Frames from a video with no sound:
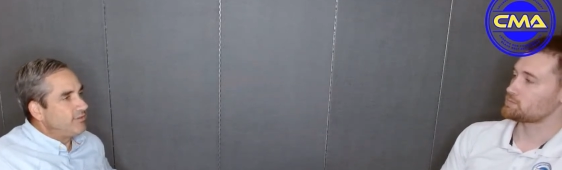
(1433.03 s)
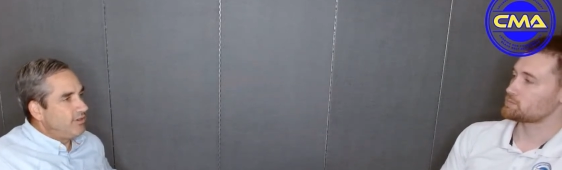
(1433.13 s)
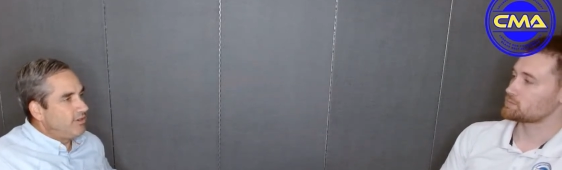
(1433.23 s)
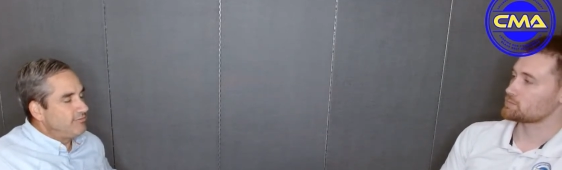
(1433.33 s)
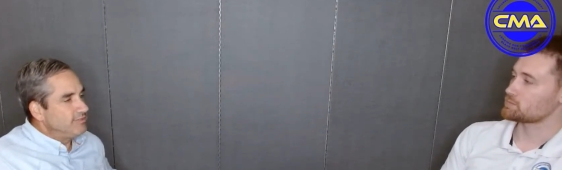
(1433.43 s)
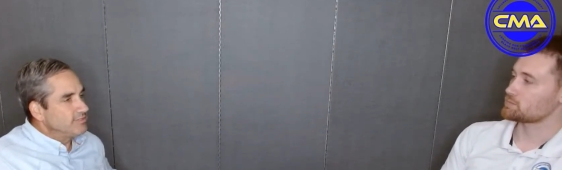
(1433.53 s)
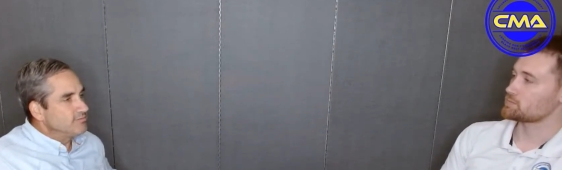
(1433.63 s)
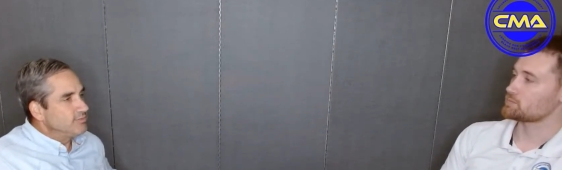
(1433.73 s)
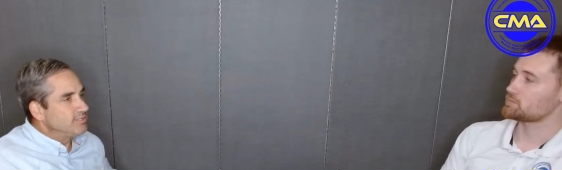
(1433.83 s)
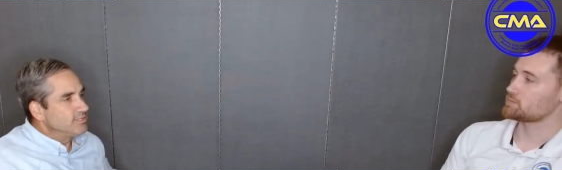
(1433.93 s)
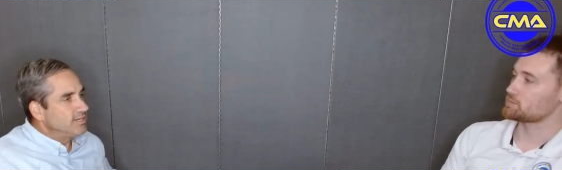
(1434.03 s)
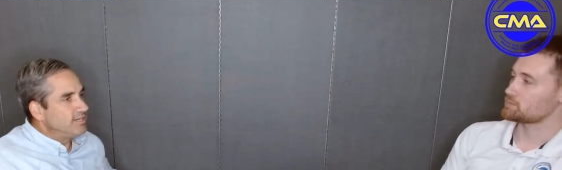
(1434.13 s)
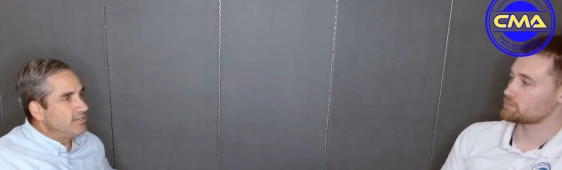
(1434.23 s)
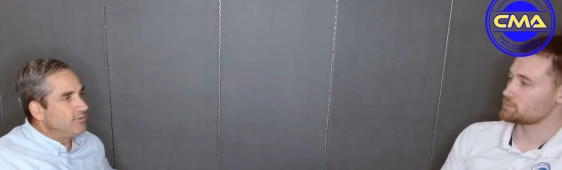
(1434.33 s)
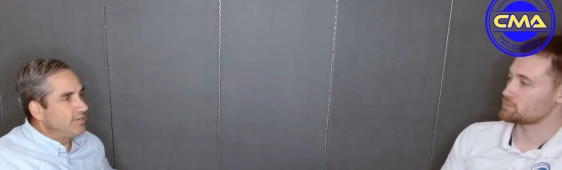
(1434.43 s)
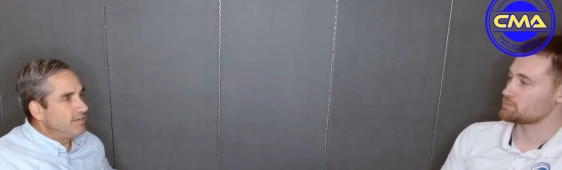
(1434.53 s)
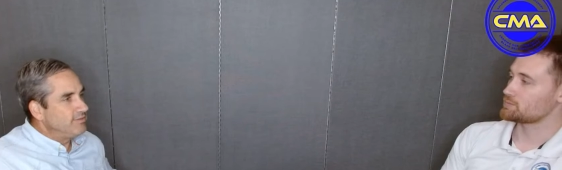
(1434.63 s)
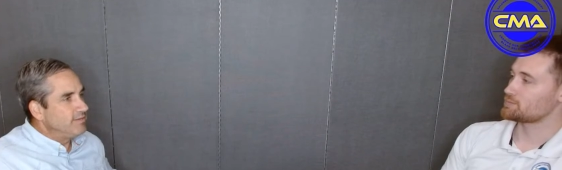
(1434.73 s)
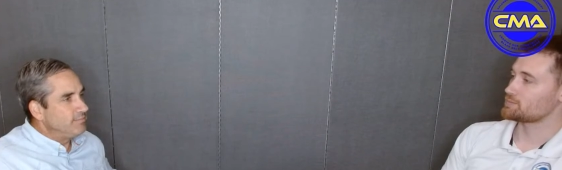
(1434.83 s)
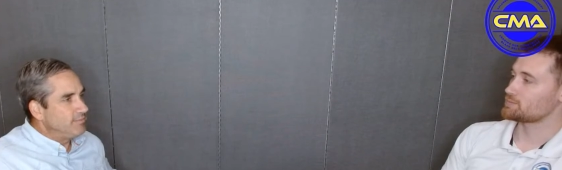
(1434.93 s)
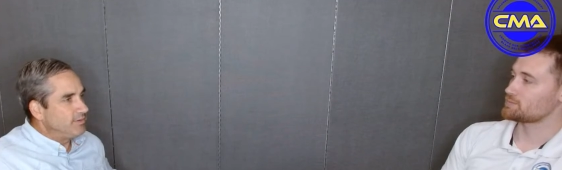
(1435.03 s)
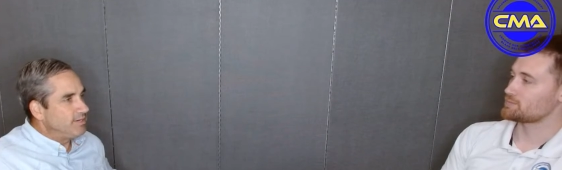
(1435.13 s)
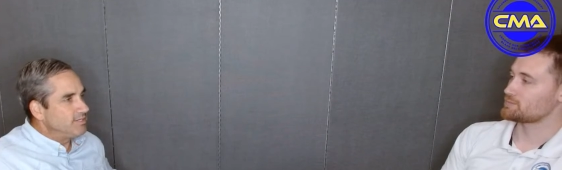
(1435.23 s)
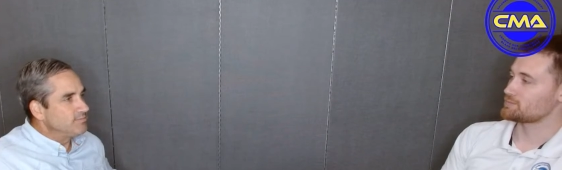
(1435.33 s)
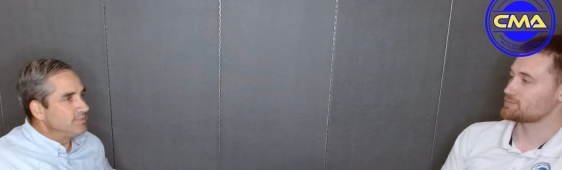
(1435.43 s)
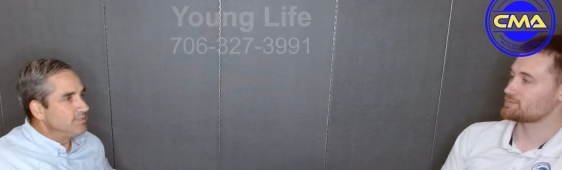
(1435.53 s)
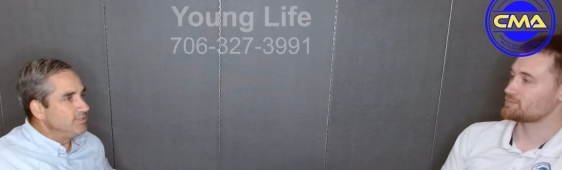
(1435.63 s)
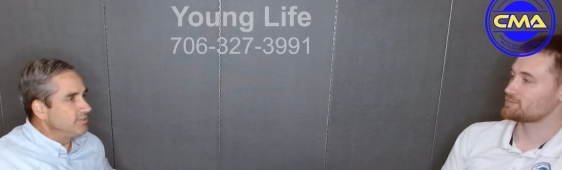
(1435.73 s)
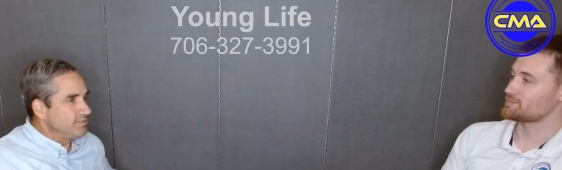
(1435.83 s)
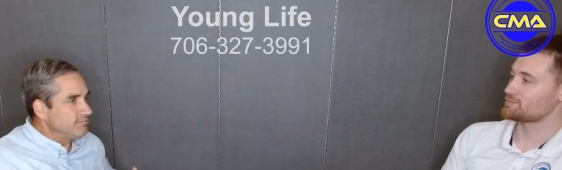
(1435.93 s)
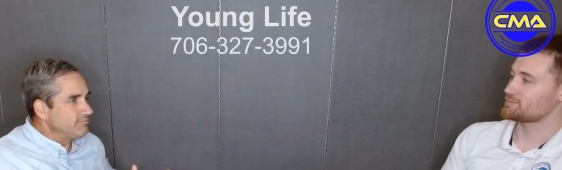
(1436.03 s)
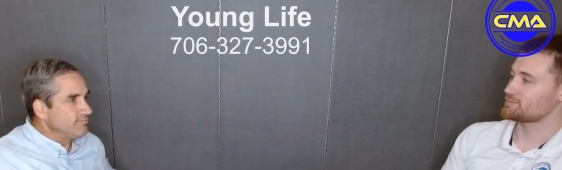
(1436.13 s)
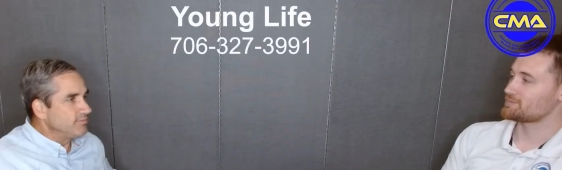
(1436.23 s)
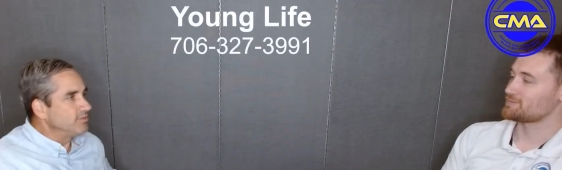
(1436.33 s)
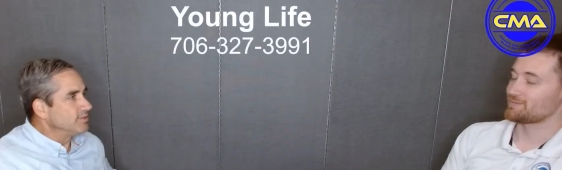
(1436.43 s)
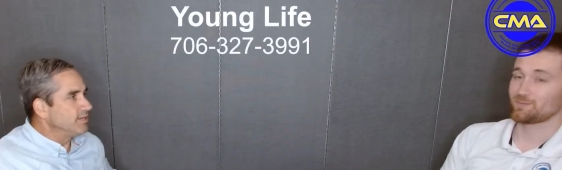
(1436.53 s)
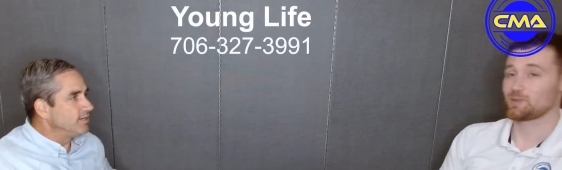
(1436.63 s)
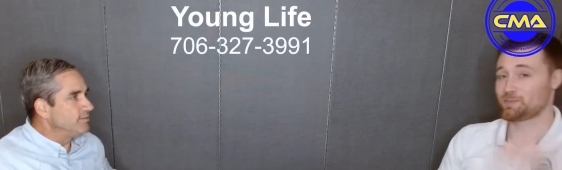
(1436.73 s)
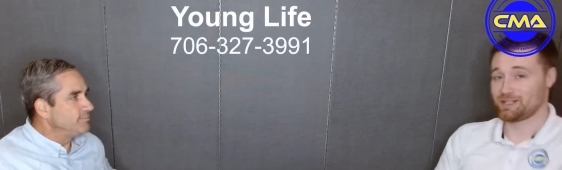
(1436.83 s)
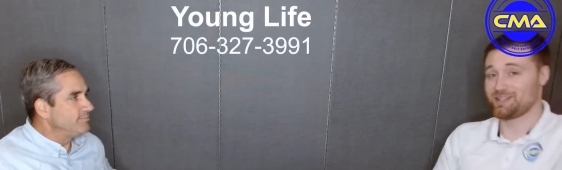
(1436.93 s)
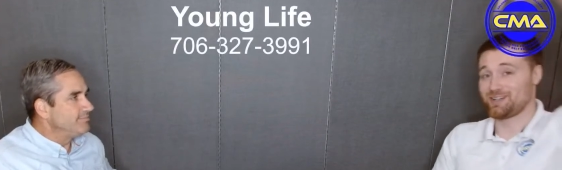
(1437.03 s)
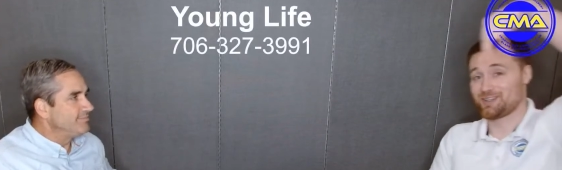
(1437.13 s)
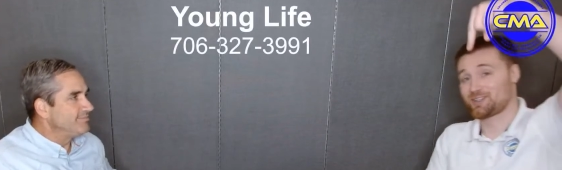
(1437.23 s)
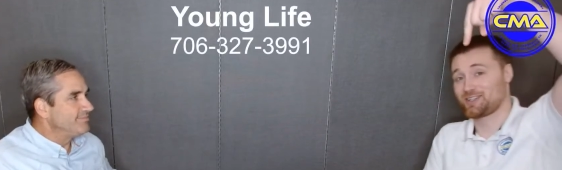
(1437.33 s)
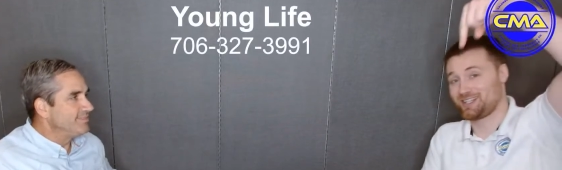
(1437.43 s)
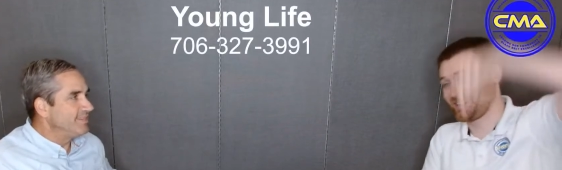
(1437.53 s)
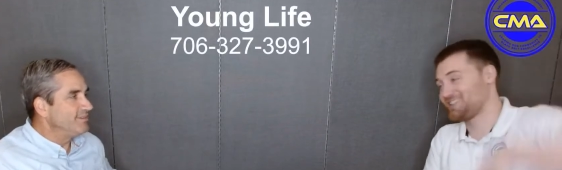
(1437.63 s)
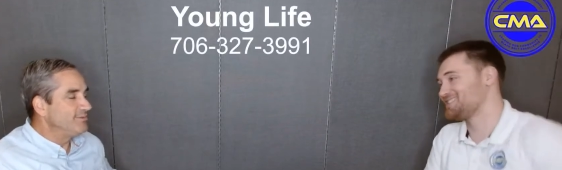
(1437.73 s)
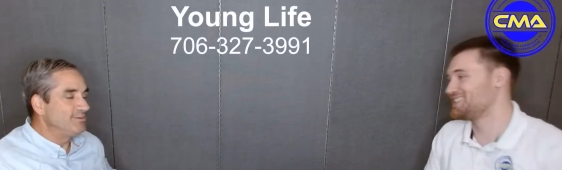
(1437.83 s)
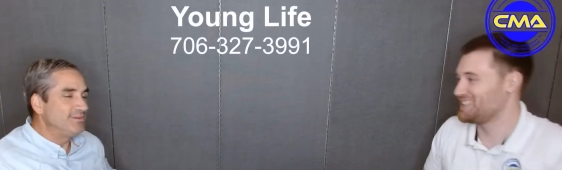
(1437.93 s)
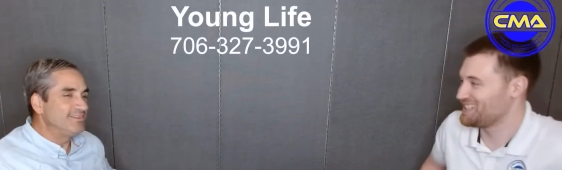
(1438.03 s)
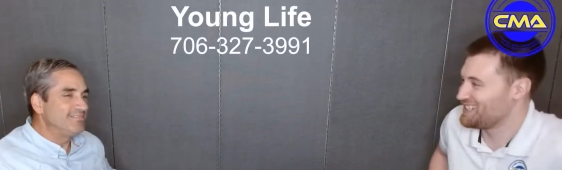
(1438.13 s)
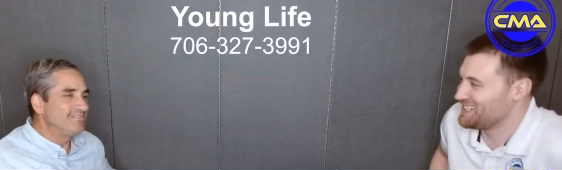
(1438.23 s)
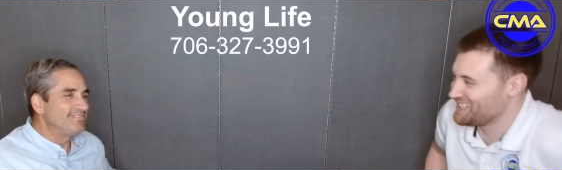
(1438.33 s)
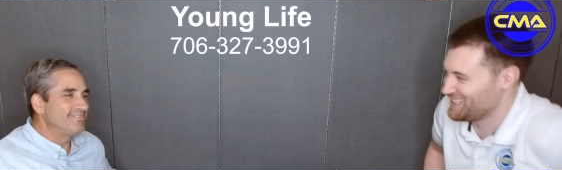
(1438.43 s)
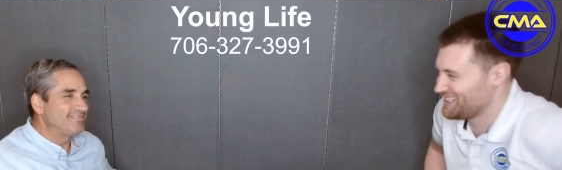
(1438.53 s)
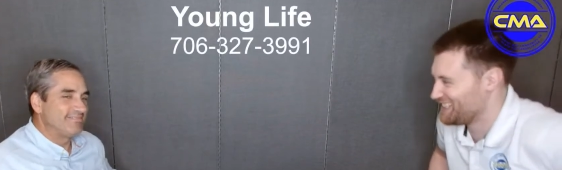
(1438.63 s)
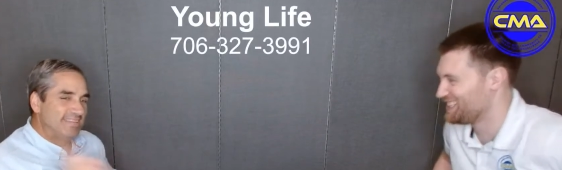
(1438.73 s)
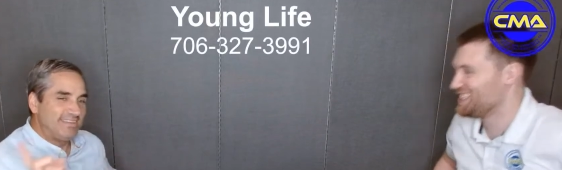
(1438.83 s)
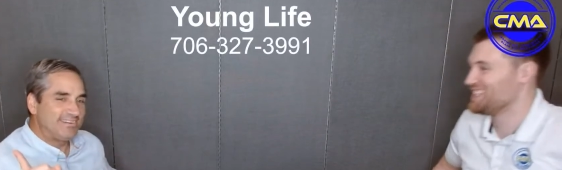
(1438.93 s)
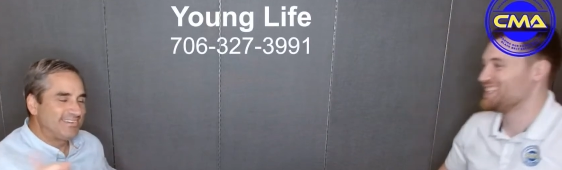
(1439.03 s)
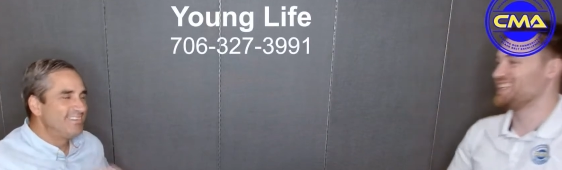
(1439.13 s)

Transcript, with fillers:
Speaker 1: office, which I don't have that memorized, but you can look that
Speaker 2: up. Put it on the screen here. Yeah, we will.
Speaker 1: Here.